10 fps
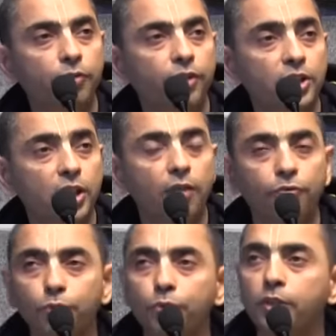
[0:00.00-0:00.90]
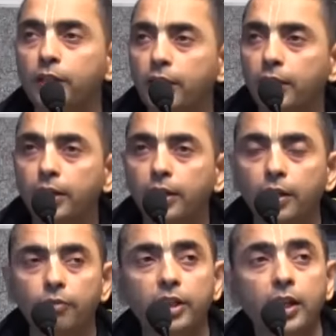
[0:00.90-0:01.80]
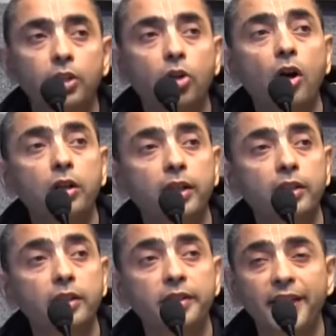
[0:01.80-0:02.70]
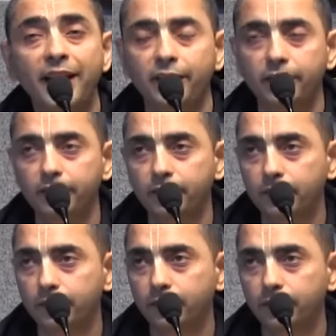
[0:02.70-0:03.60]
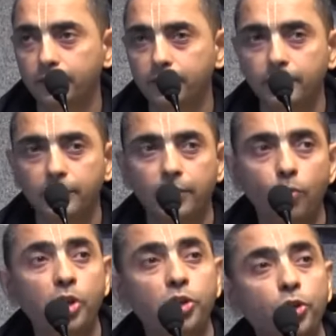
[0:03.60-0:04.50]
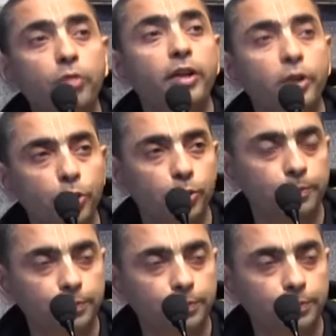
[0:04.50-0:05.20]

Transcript: to fetch our food, we get caught in the net. What should we do?